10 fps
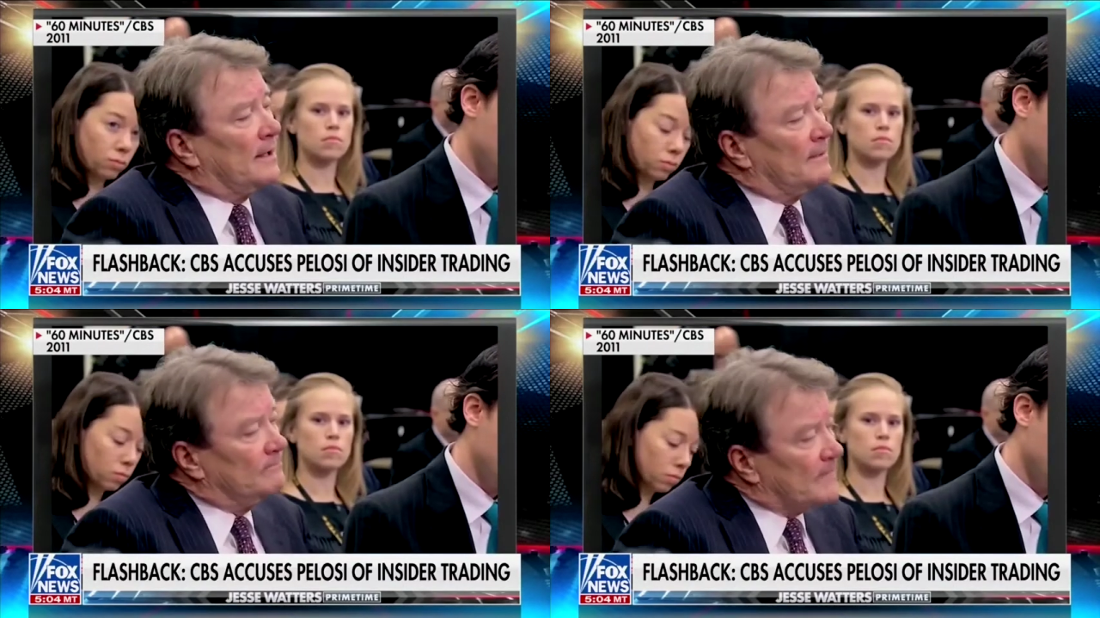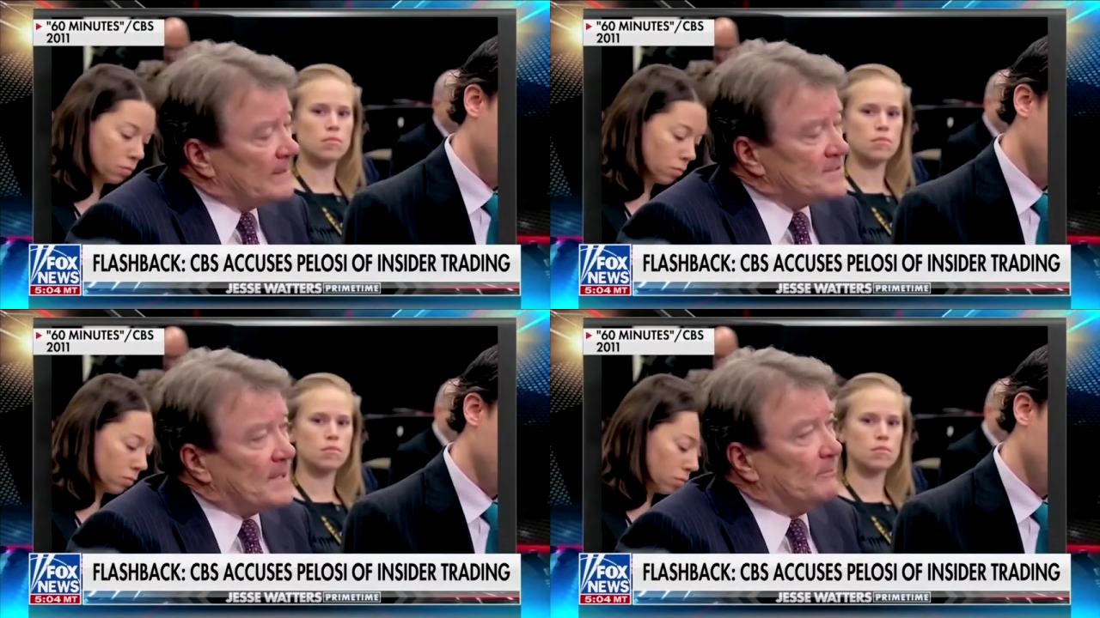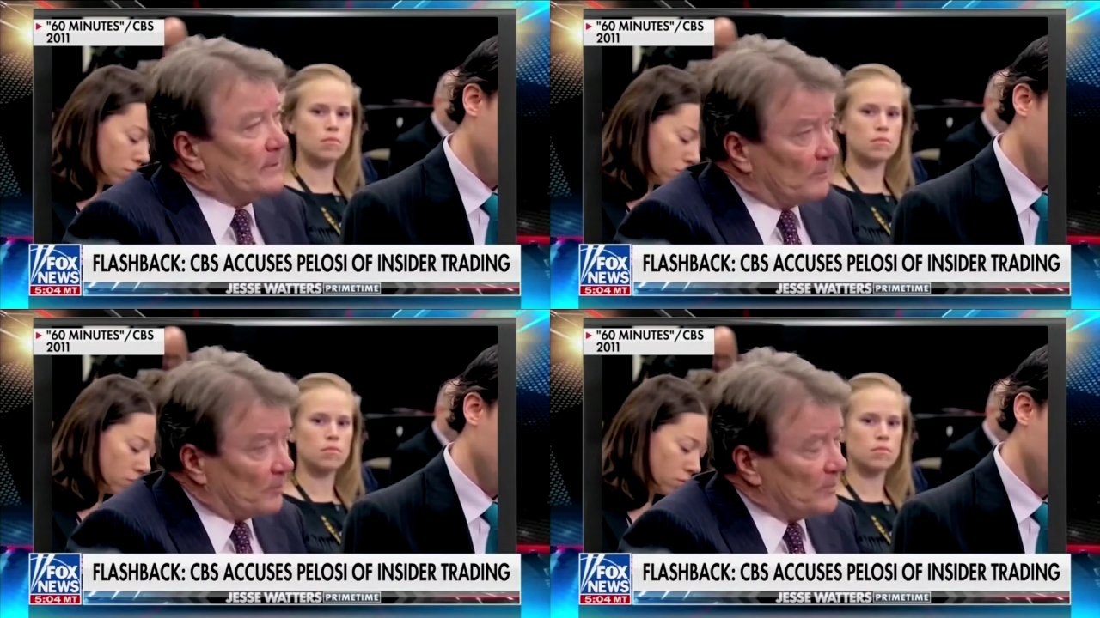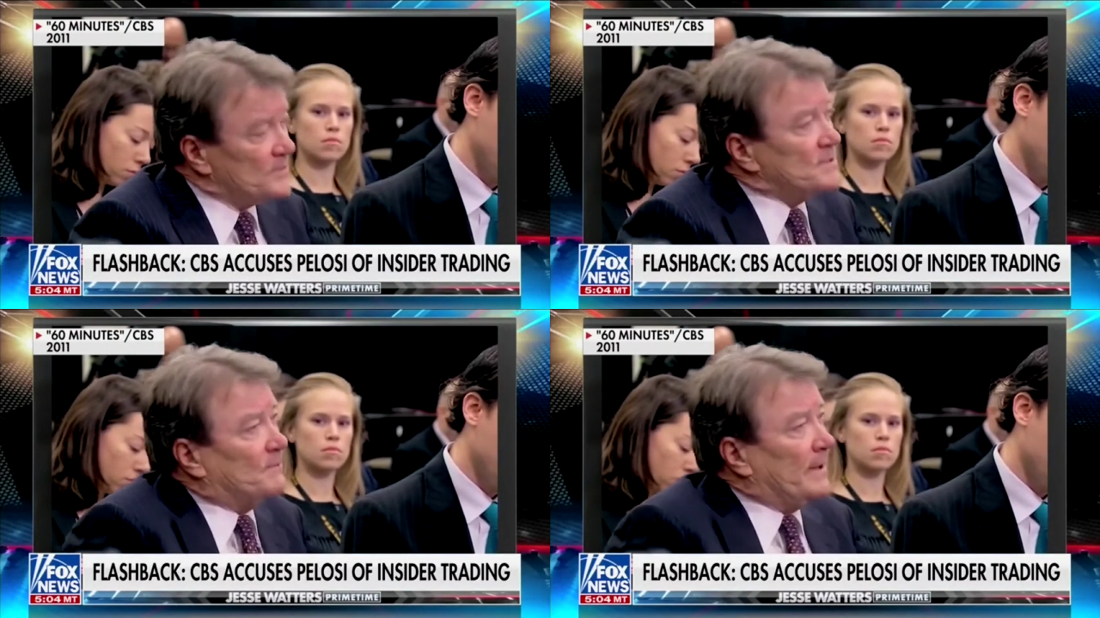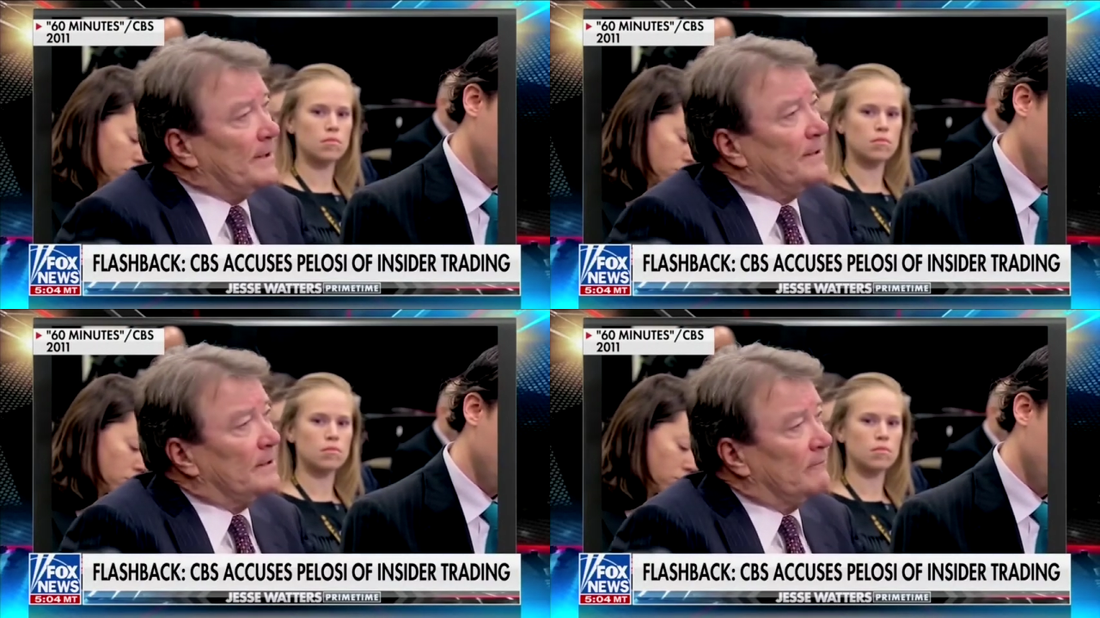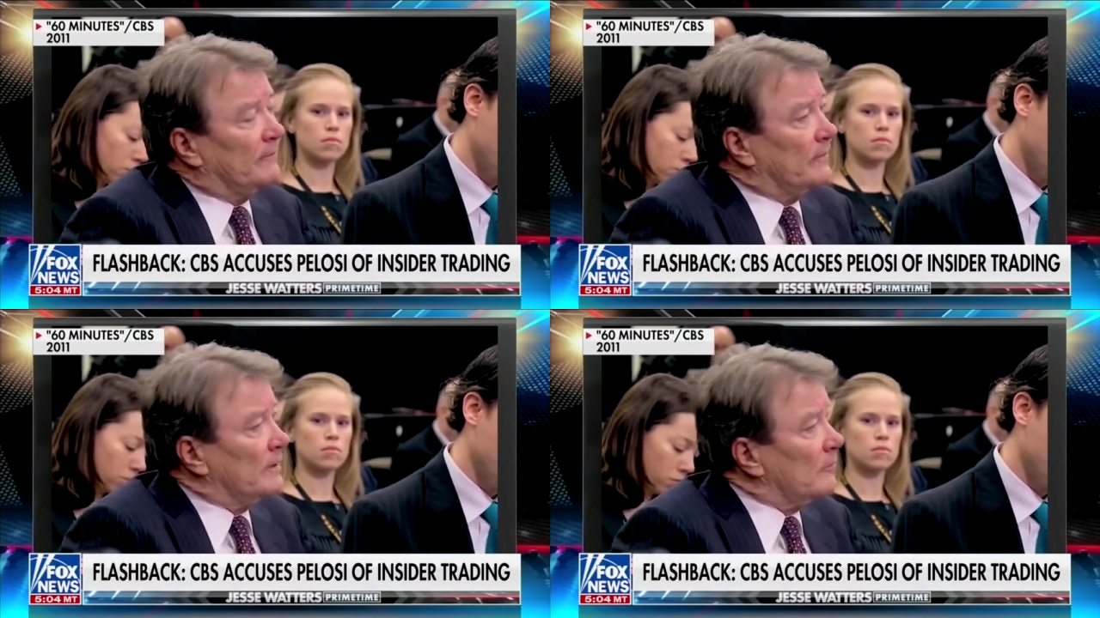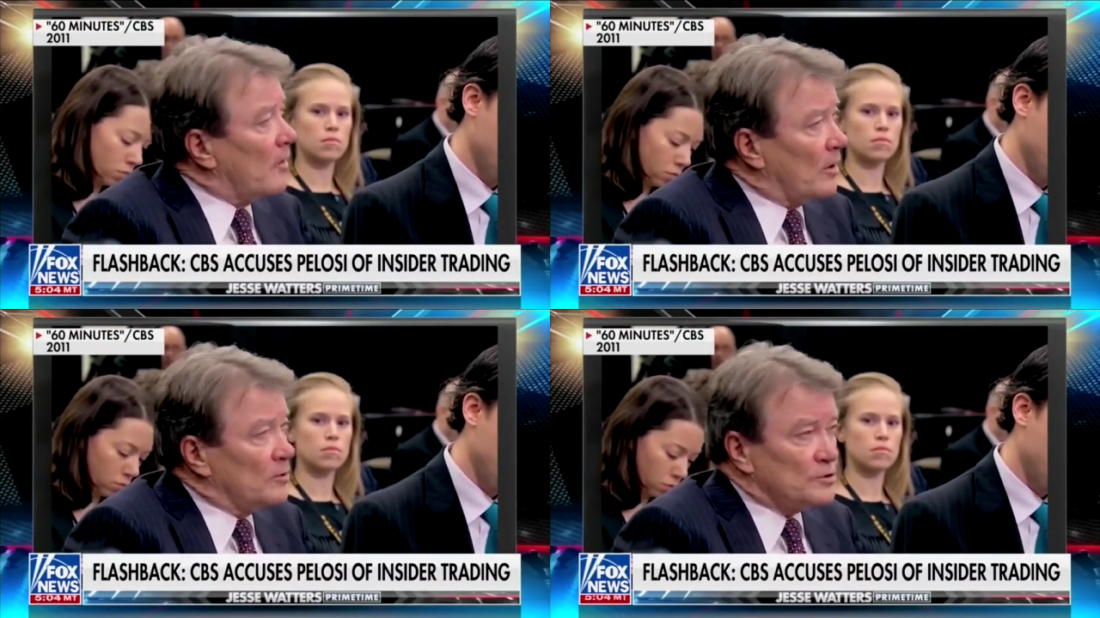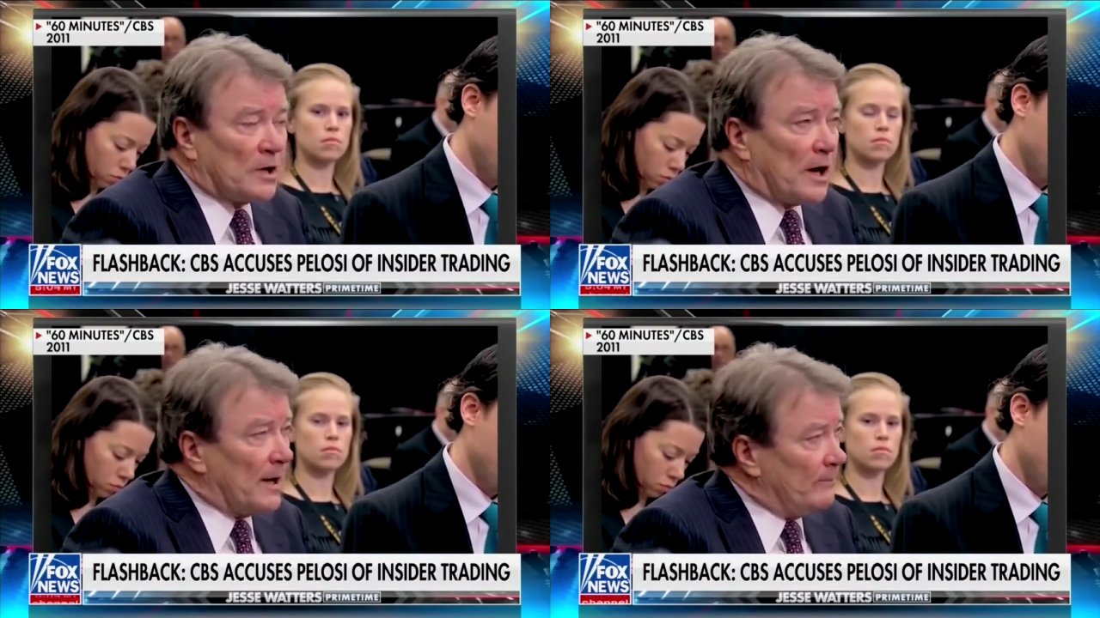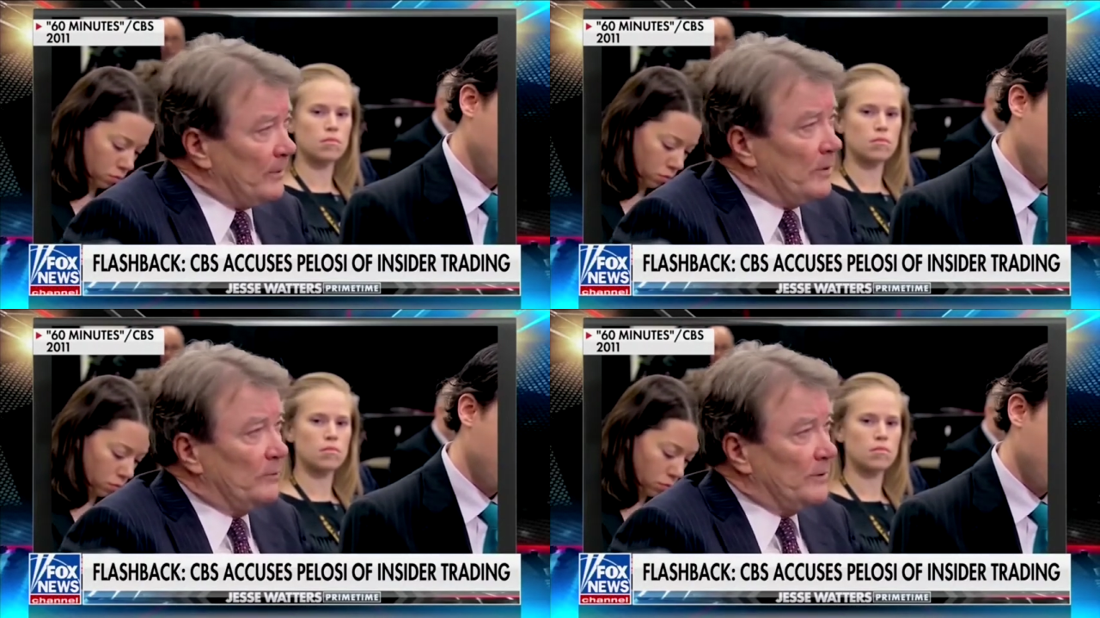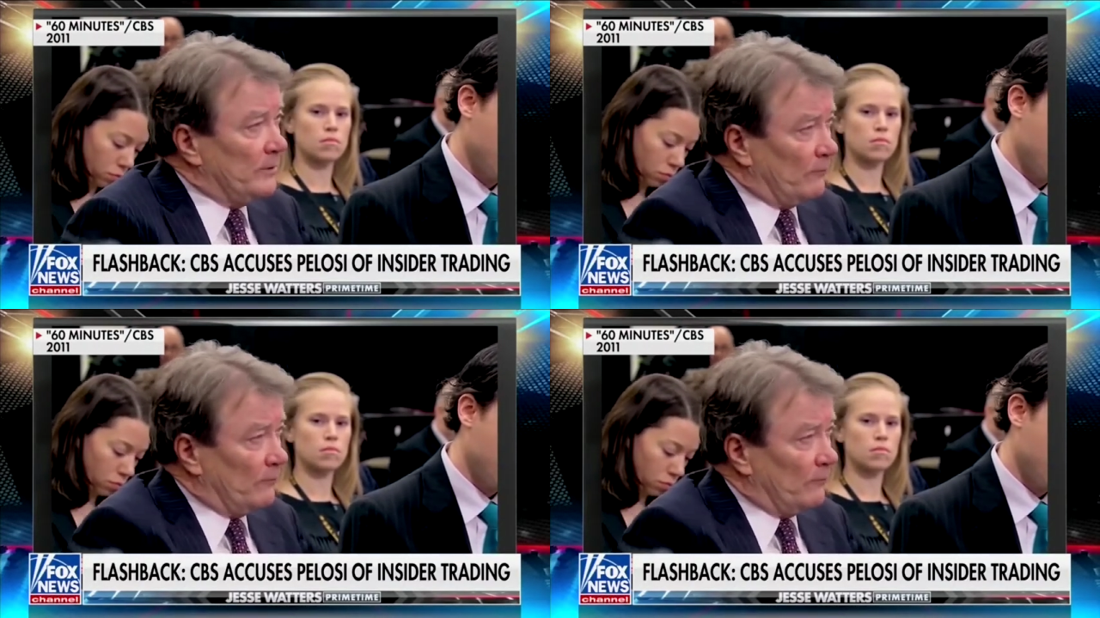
Speaker 1: um, accepted and participated in a very large IPO